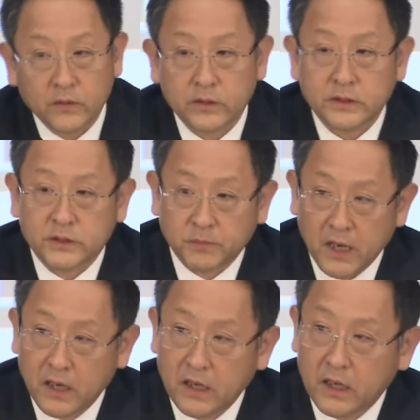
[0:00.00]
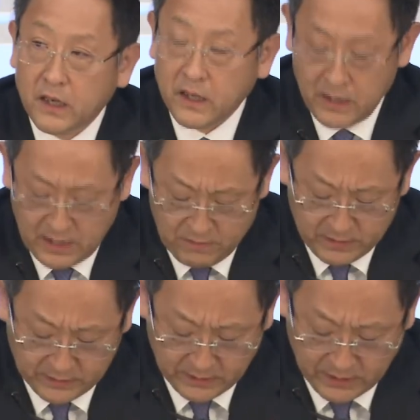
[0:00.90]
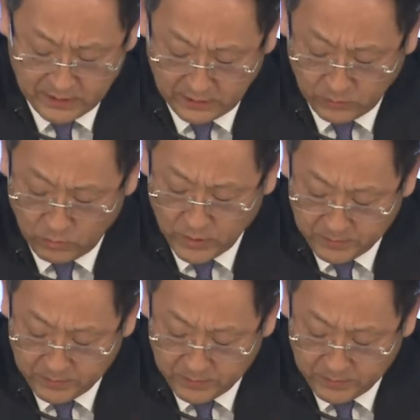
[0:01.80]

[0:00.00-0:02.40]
is to be launched or introduced into the market